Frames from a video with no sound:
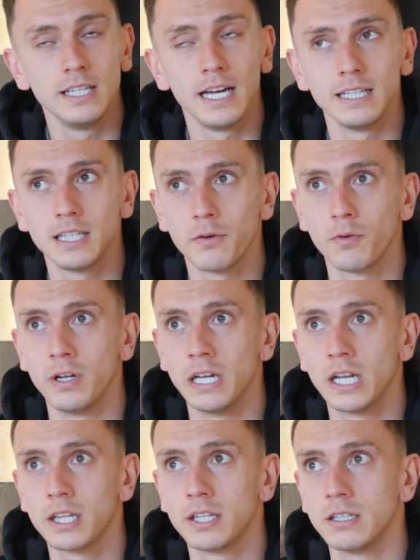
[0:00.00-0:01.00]
Yeah, definitely.
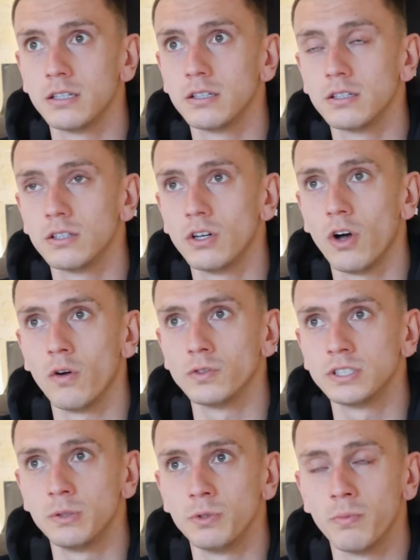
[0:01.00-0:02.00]
And I think,
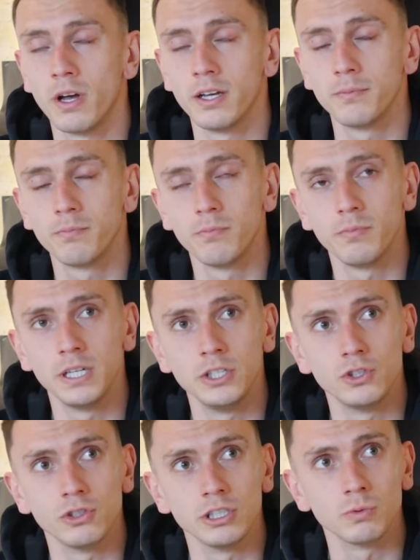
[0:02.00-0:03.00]
obviously, with my
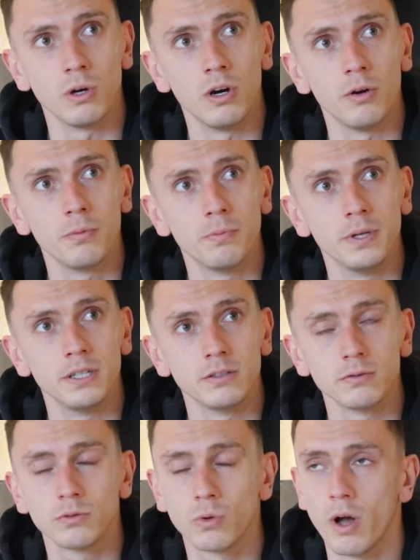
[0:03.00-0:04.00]
injury as well
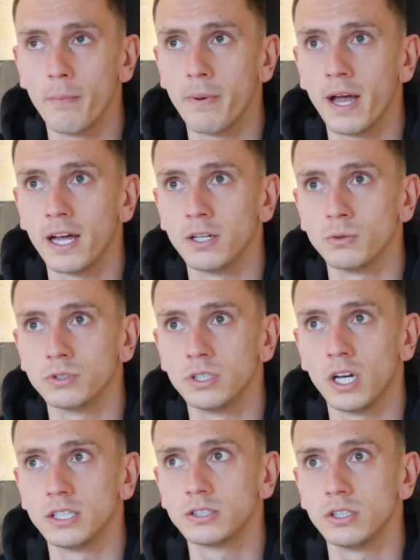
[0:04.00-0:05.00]
being quite bad, it was
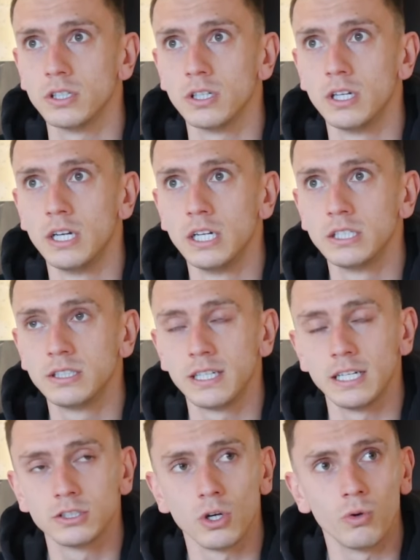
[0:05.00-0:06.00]
nice to
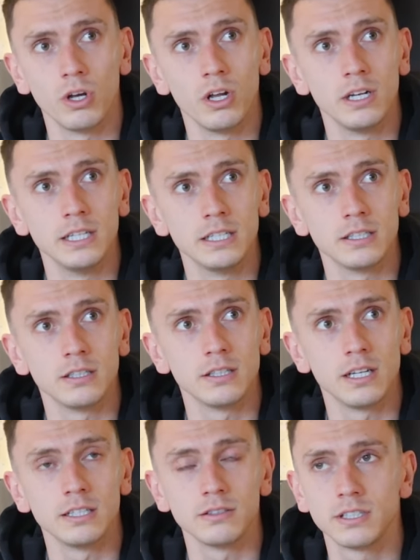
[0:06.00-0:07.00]
get told early
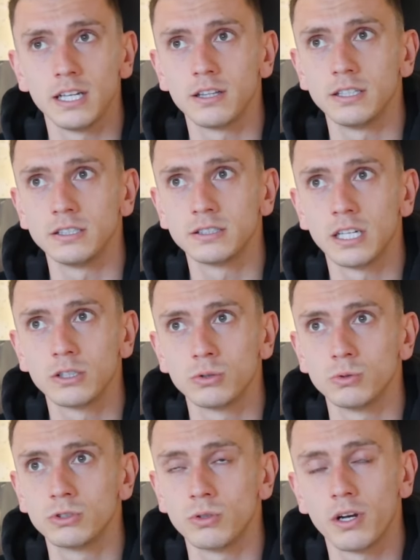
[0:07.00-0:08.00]
and get things
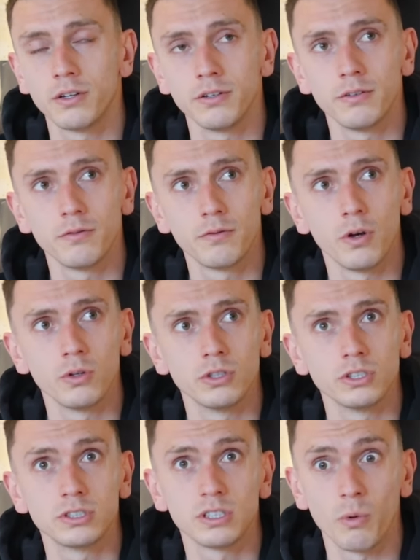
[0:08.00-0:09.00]
settled so I can
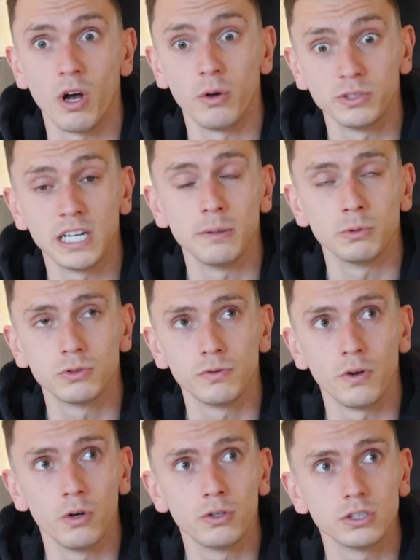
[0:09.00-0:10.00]
focus. Well, I was able to
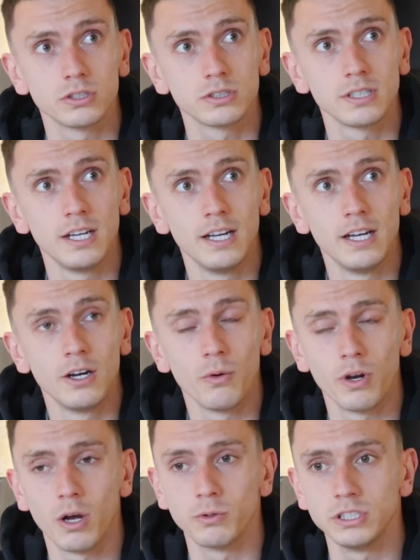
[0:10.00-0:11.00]
focus
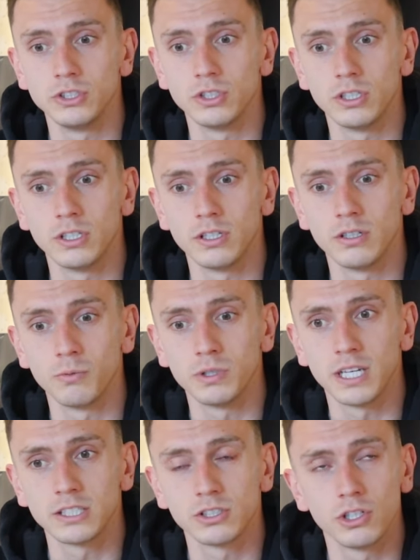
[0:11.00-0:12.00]
when I was injured and
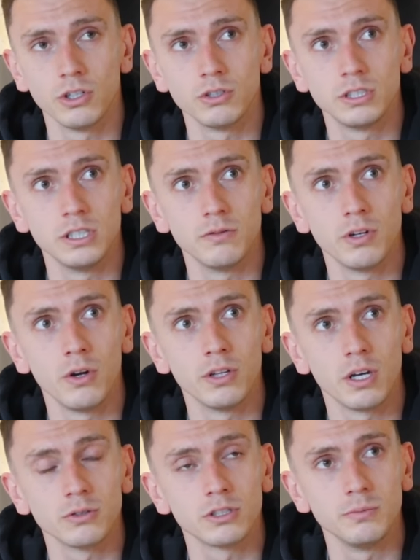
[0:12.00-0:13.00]
with that security of knowing
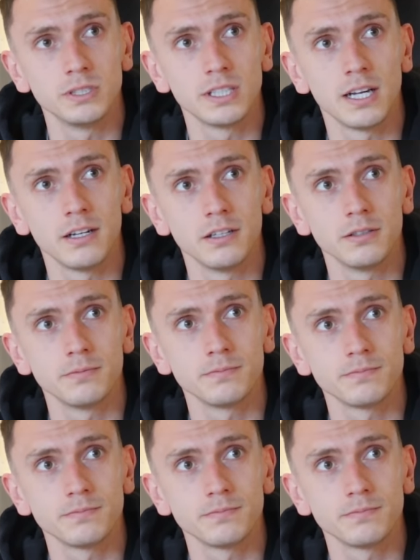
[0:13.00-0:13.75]
that I was going to be staying here.